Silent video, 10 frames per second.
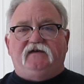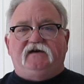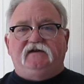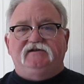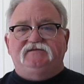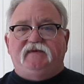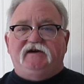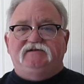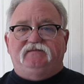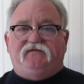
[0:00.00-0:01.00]
an
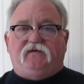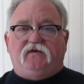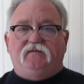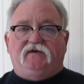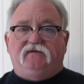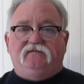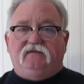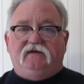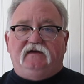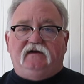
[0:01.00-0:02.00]
inspection performed on
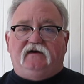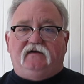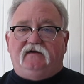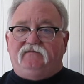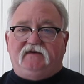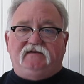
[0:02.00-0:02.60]
a